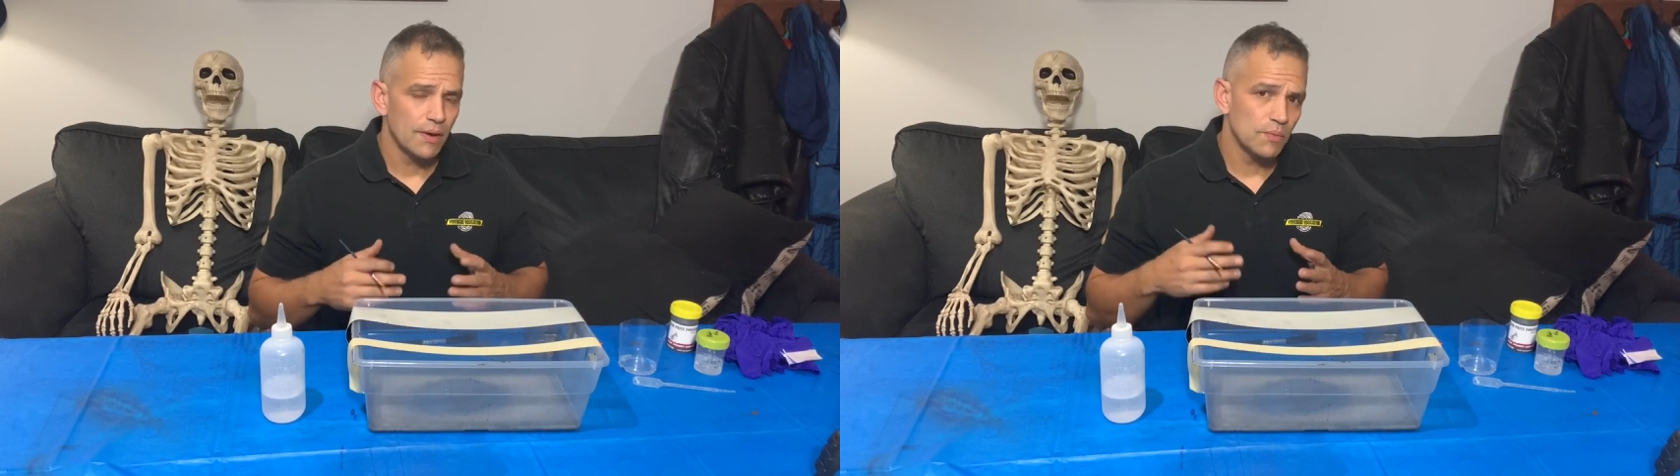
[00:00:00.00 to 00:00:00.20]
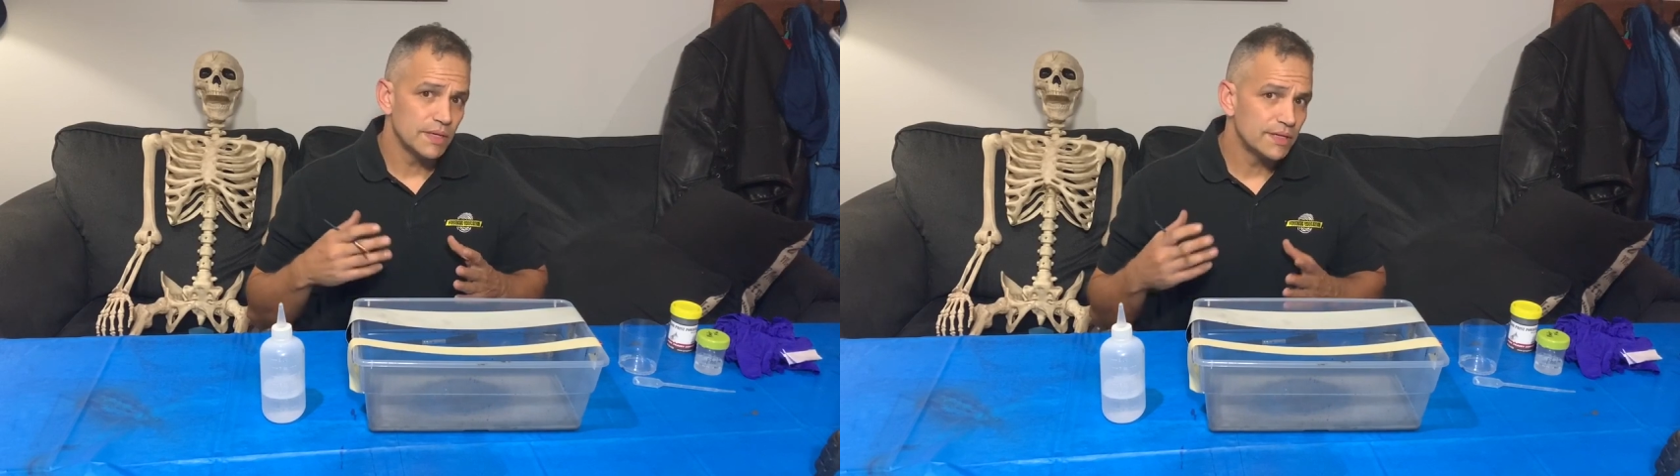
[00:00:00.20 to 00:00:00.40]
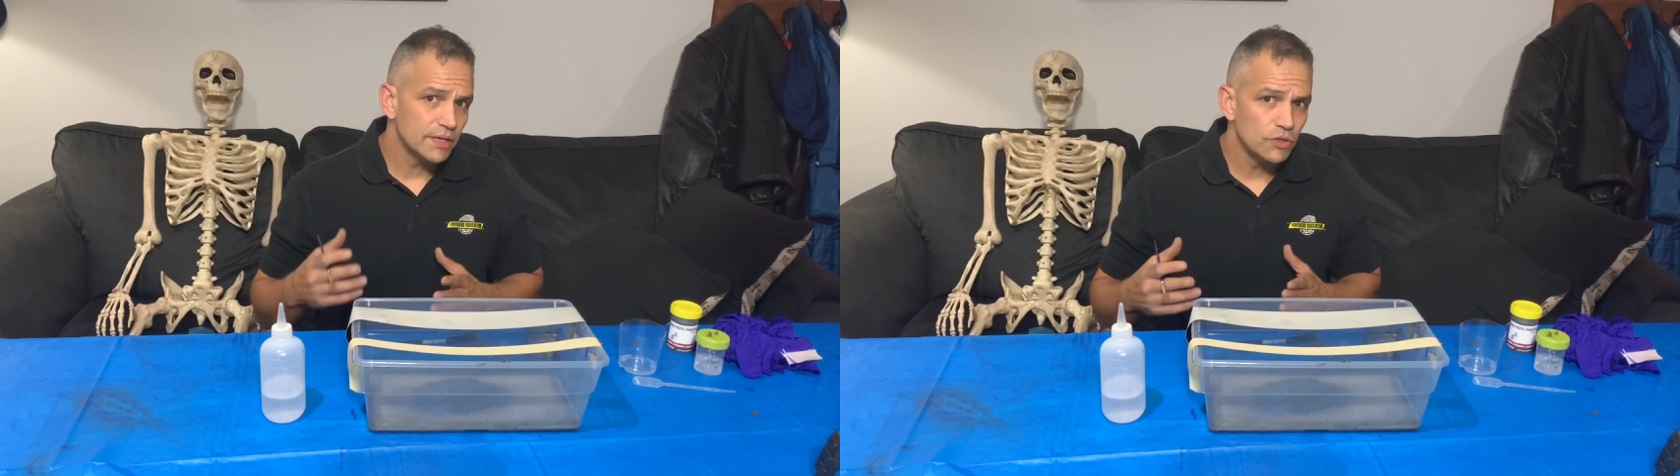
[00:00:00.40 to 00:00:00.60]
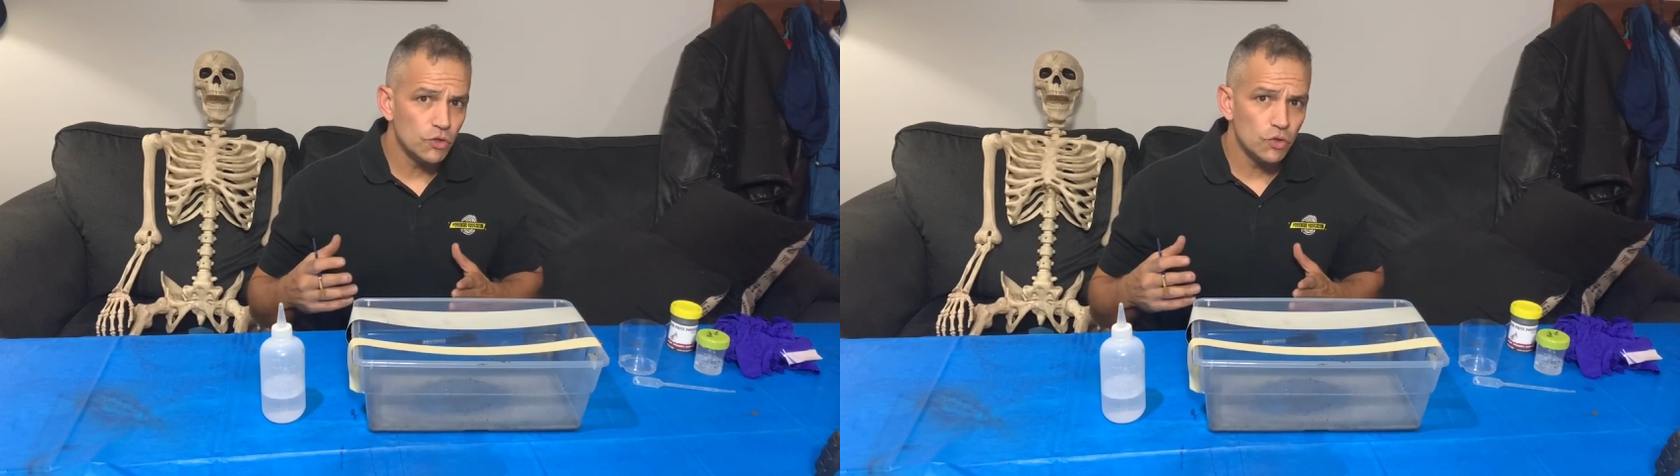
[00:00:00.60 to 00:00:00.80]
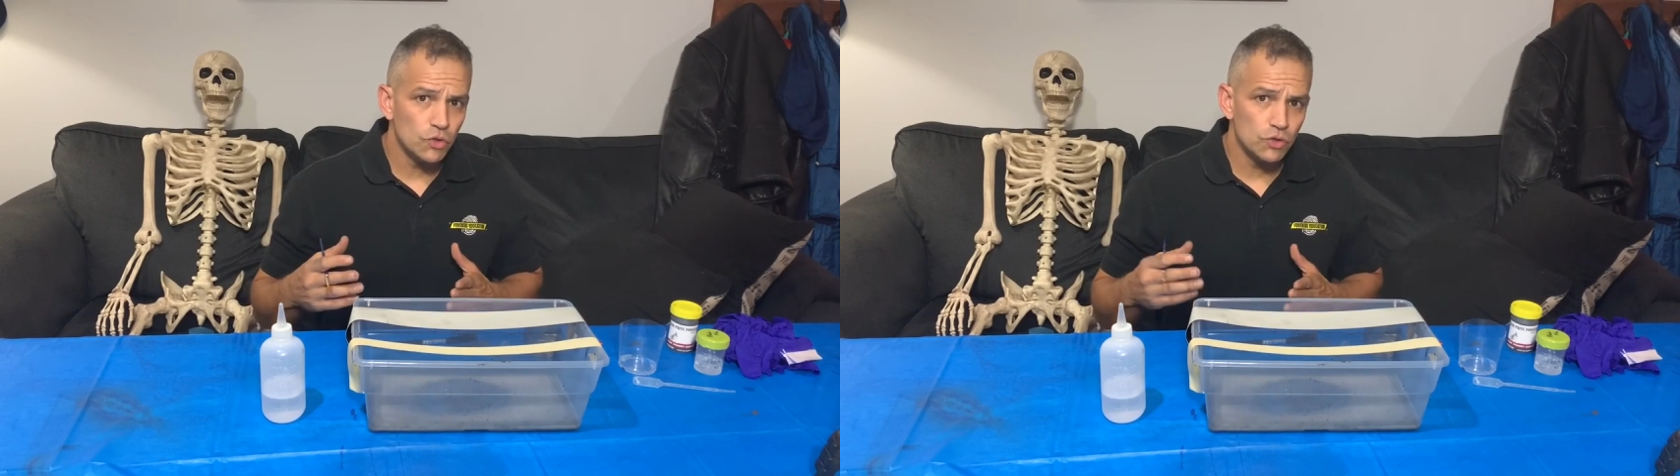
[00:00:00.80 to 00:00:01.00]
We did
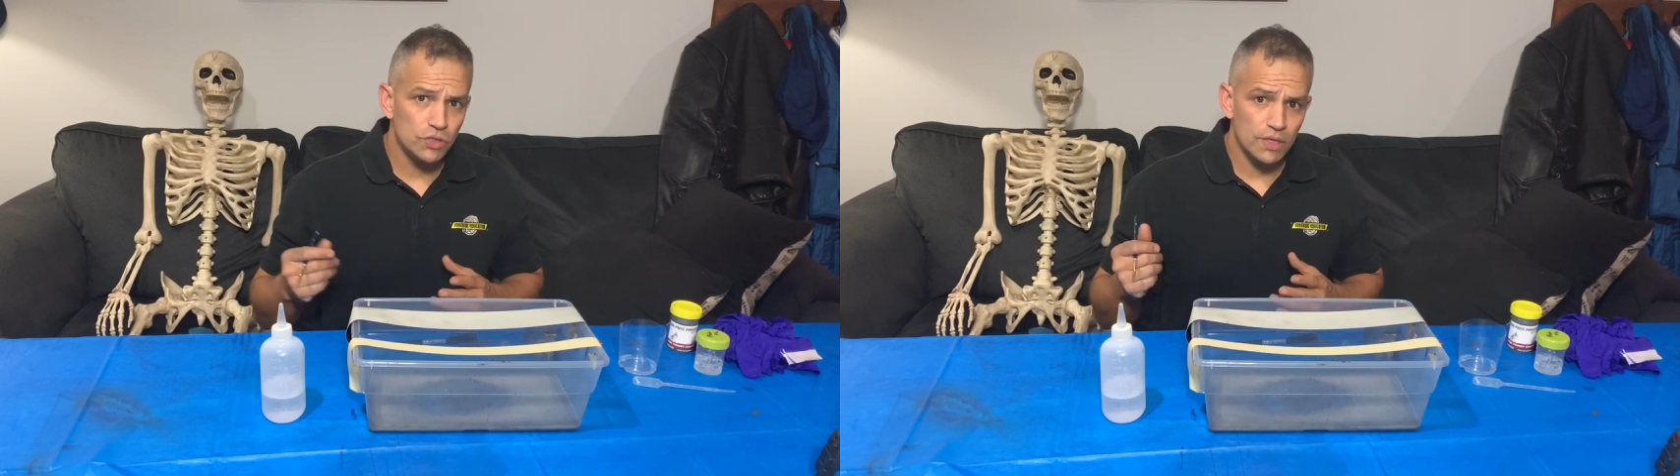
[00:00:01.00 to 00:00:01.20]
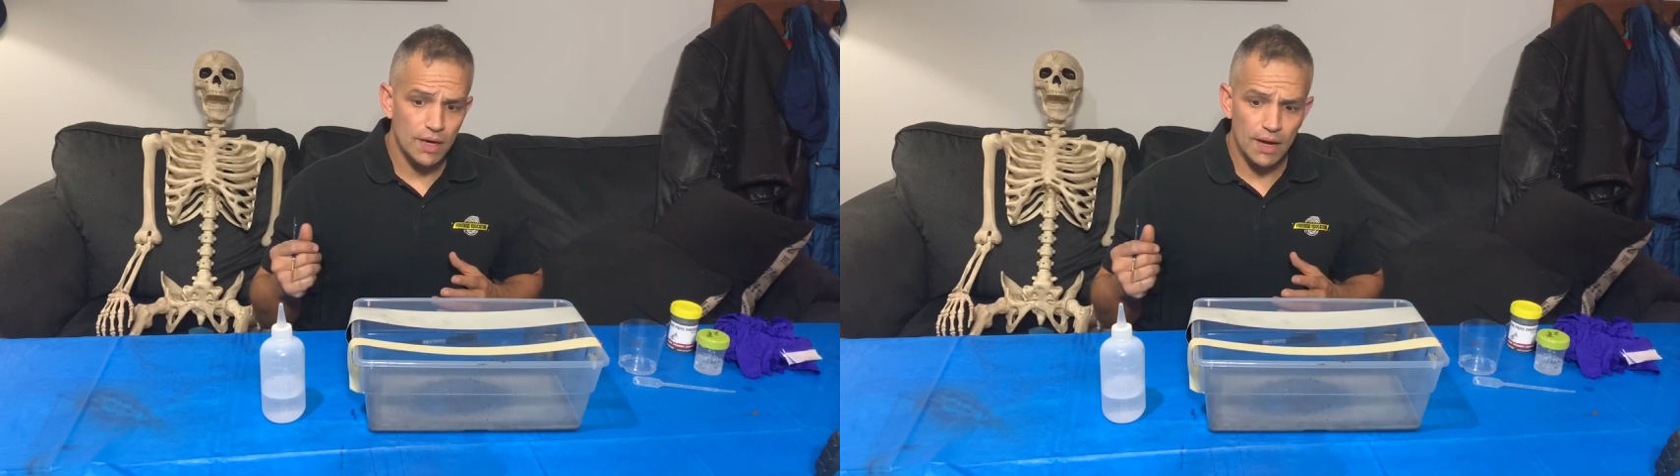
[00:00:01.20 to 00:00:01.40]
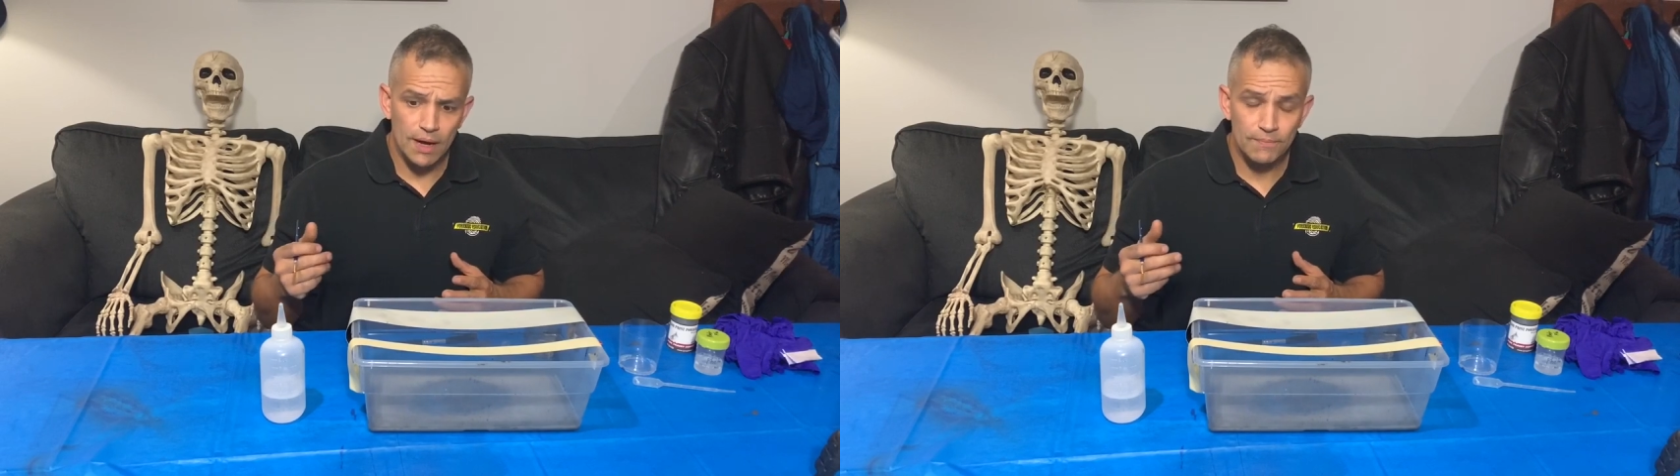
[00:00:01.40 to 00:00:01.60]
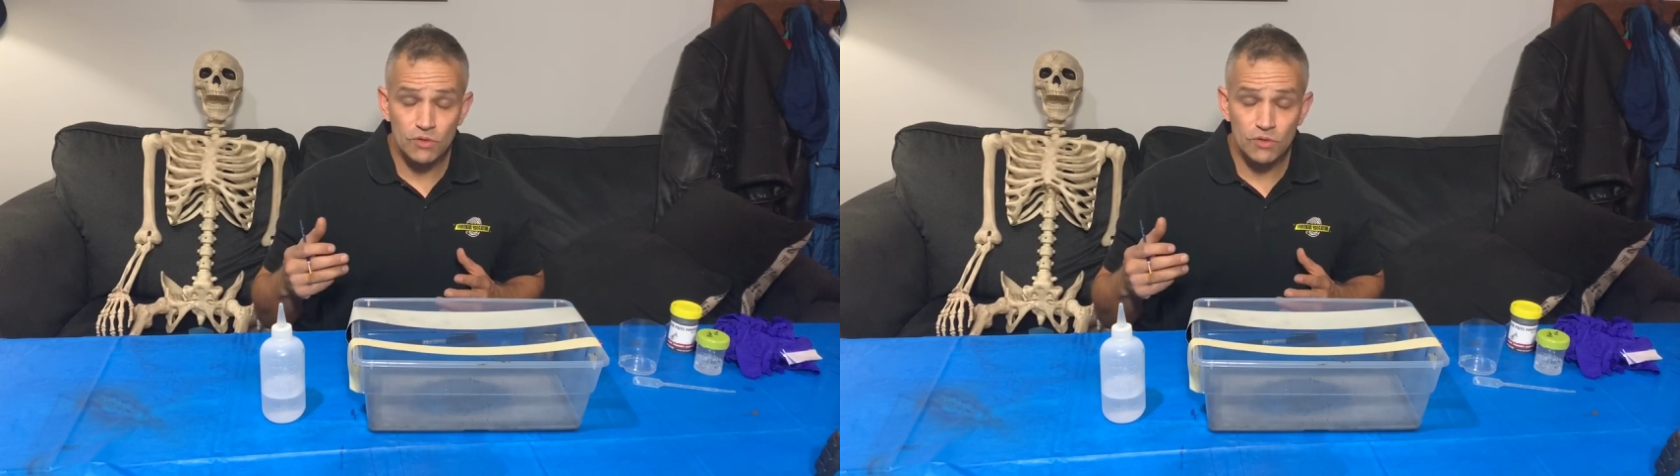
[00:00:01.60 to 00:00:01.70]
use um,